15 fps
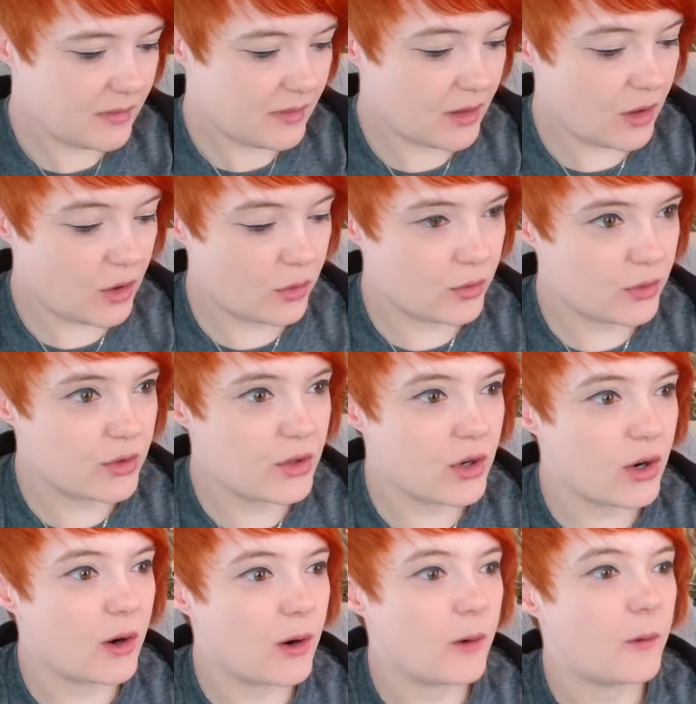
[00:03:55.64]
Oh
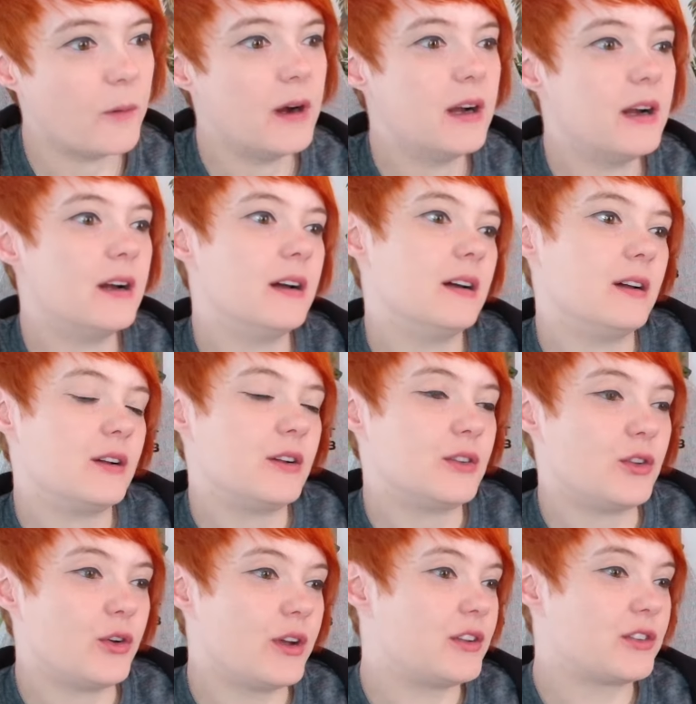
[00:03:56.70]
no.
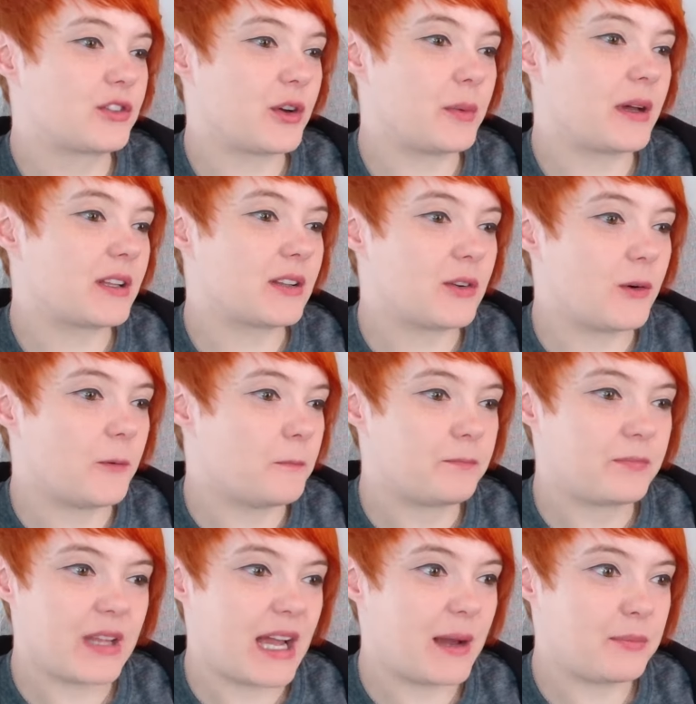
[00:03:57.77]
Louis is gonna be like, no,
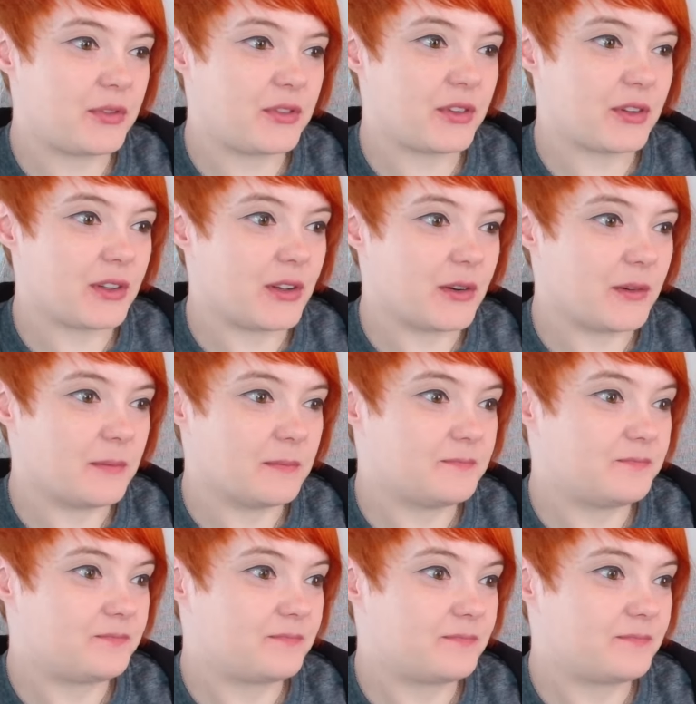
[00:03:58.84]
absolutely not.